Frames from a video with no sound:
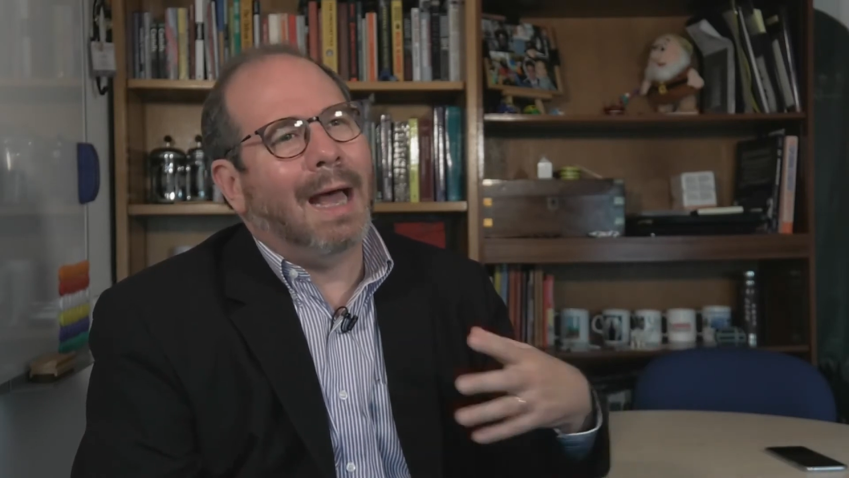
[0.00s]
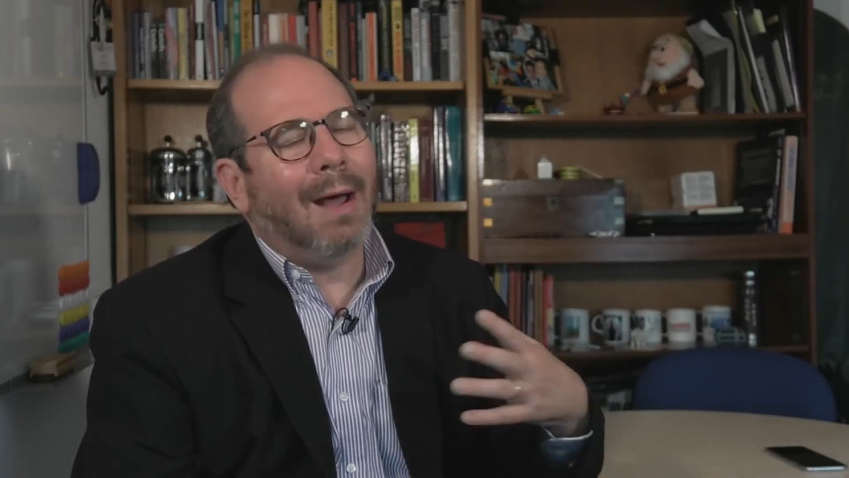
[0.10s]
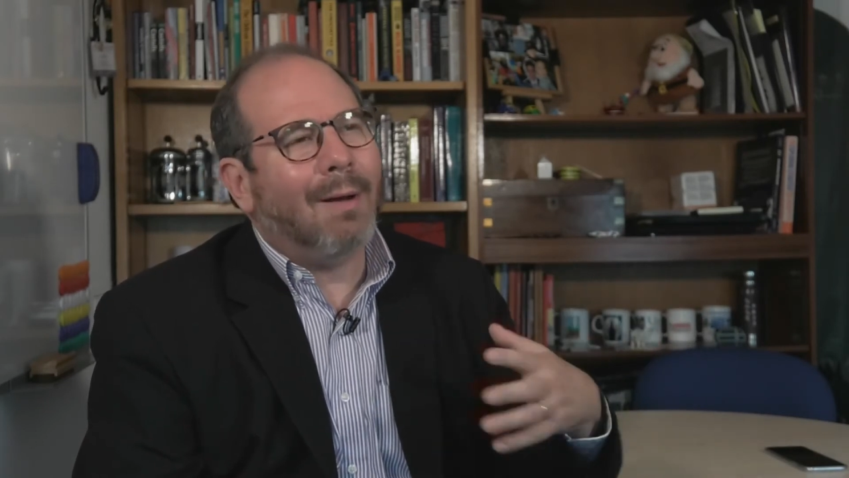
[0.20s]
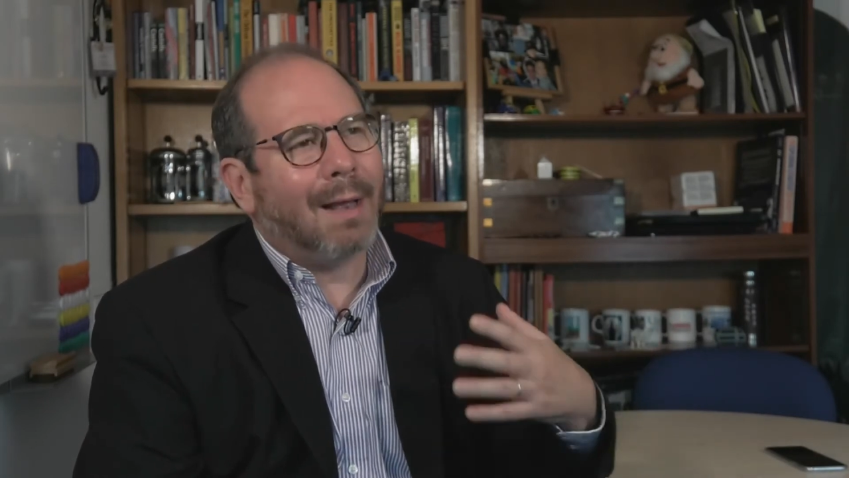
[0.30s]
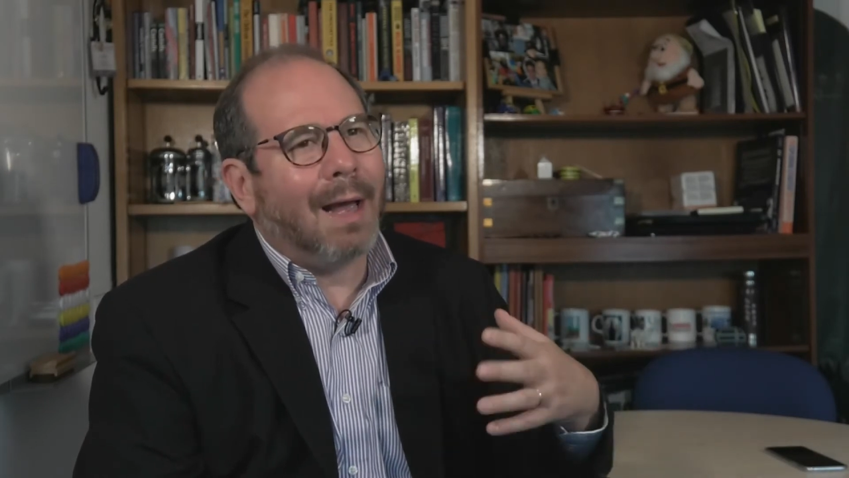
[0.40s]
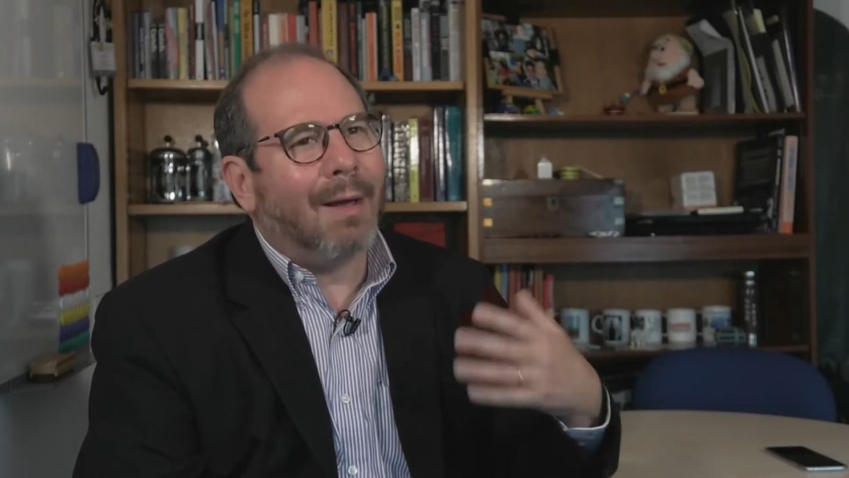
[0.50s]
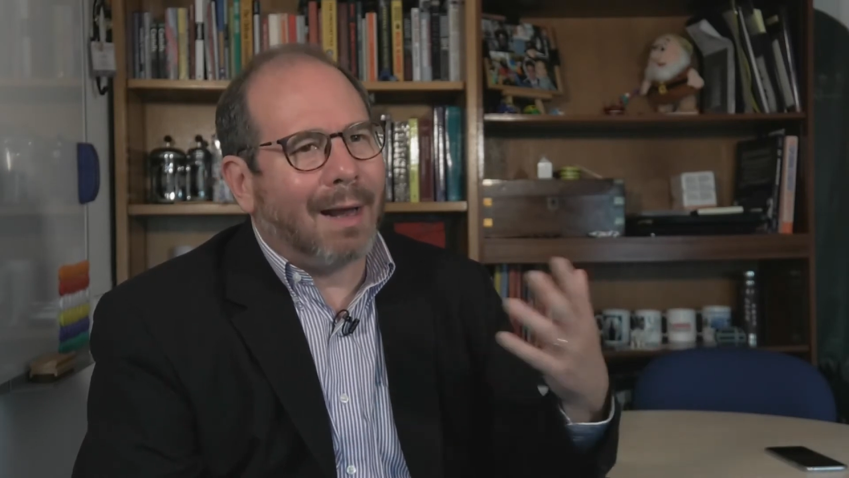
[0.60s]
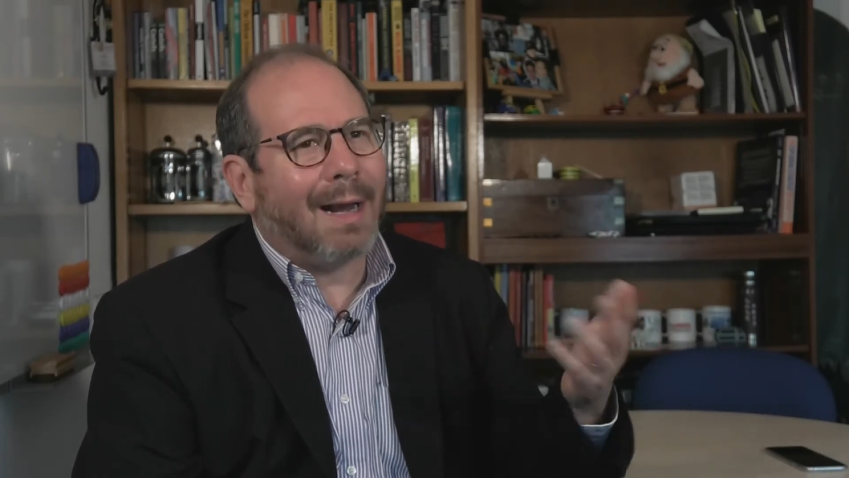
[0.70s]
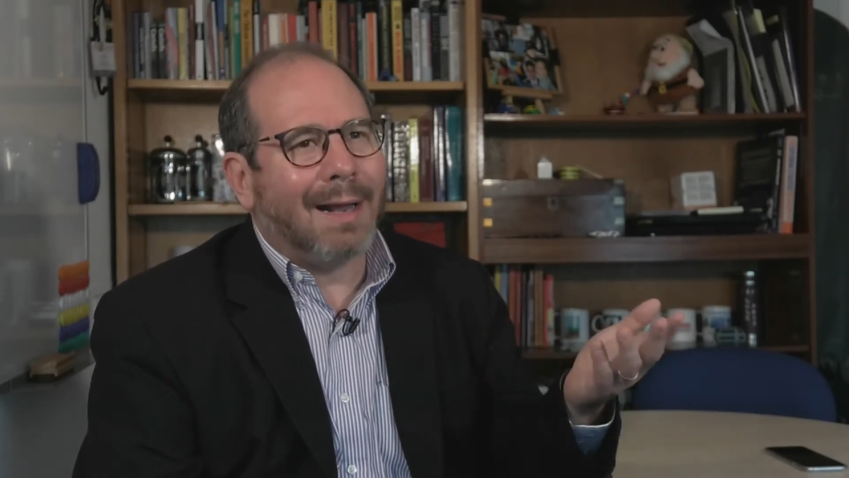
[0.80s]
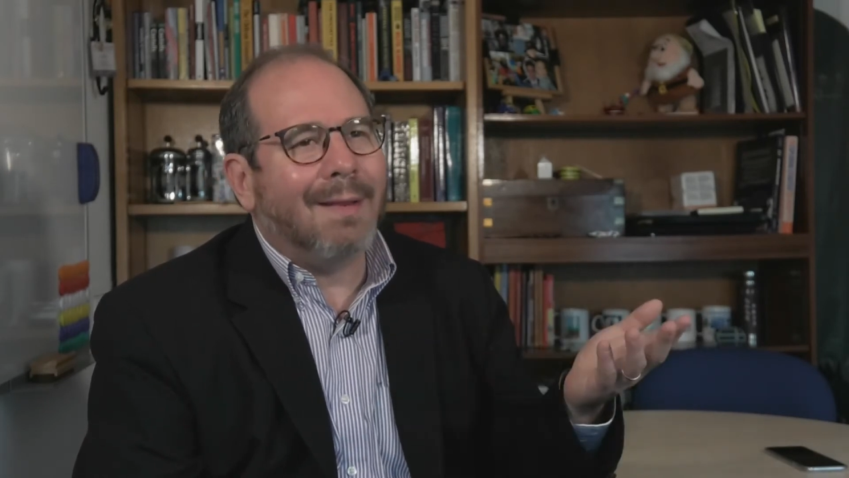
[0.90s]
how
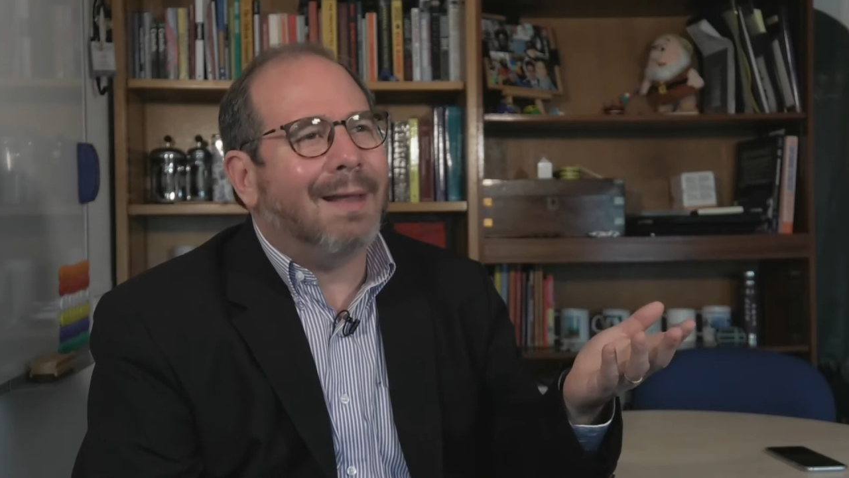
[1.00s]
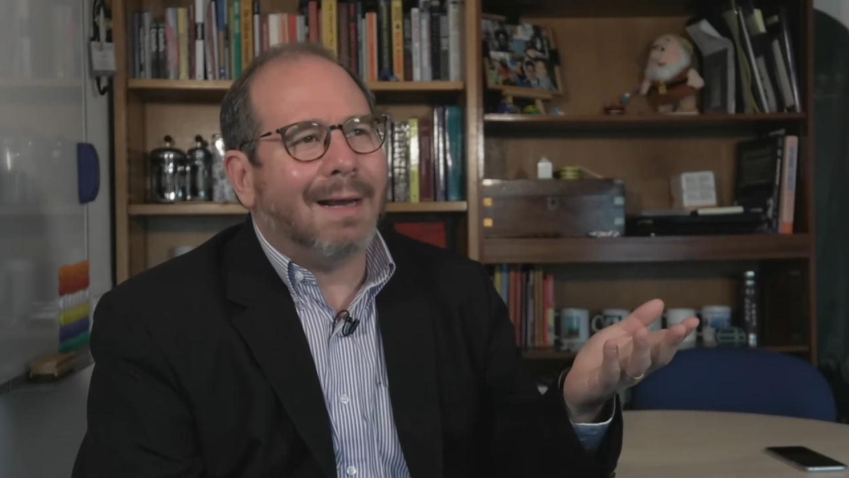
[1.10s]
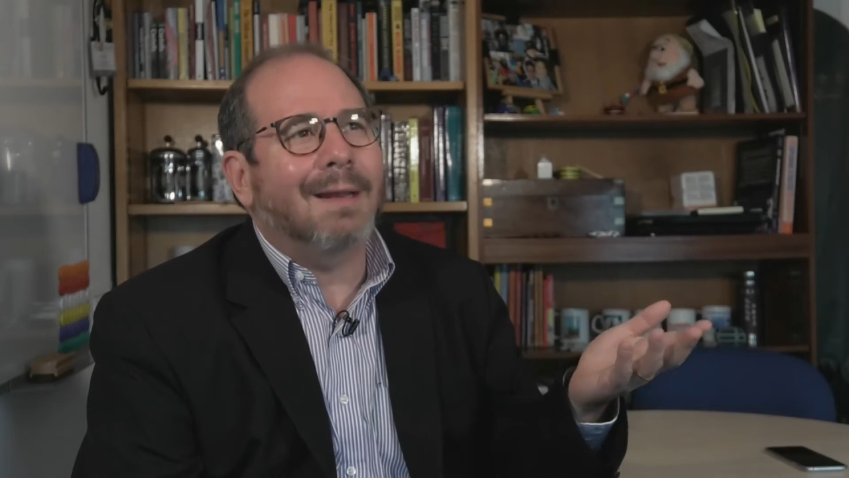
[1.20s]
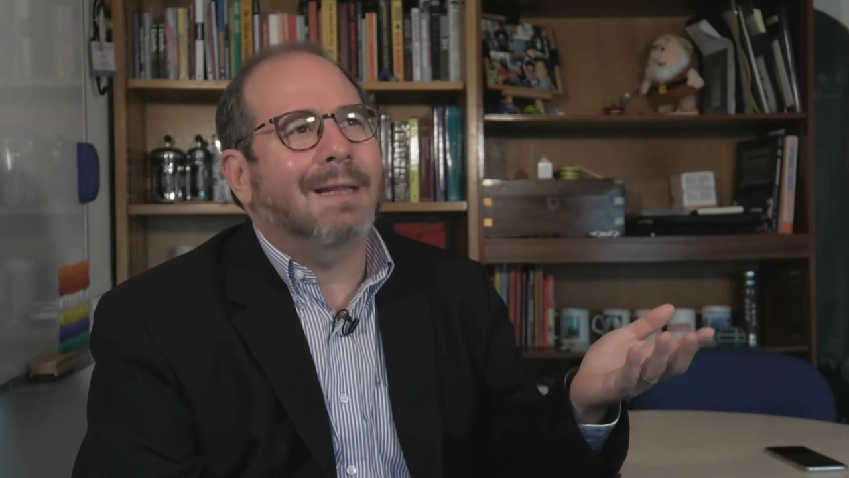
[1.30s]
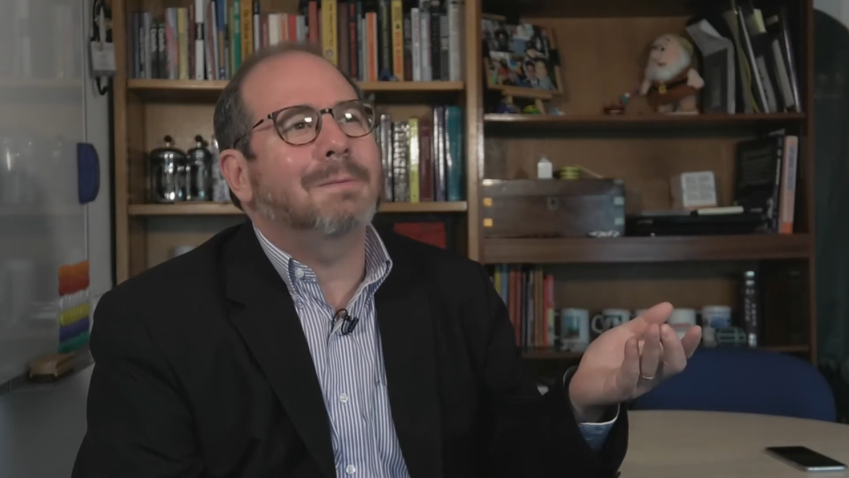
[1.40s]
can